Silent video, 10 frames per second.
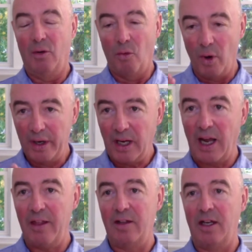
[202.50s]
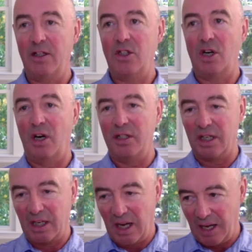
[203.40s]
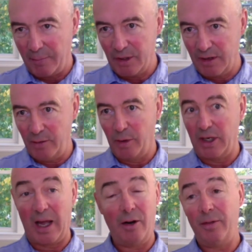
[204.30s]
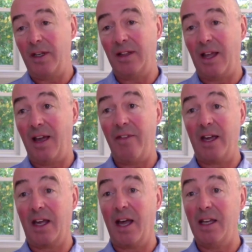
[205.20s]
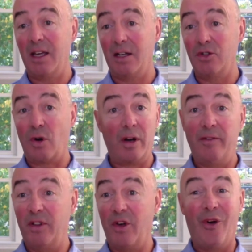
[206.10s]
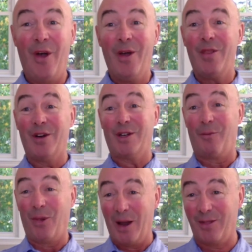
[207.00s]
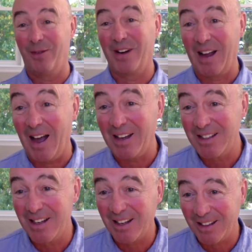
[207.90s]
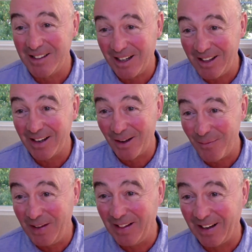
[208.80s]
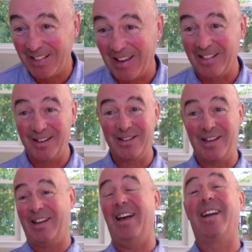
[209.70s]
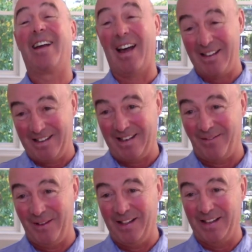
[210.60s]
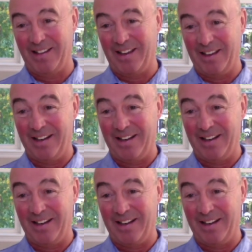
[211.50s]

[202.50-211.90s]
one guy that takes charge and calms everybody. I don't think they have that guy yet in Toronto, even though there's a plethora of guys, Nick and Jay, that could be like that. There's a ton of guys that could be like that.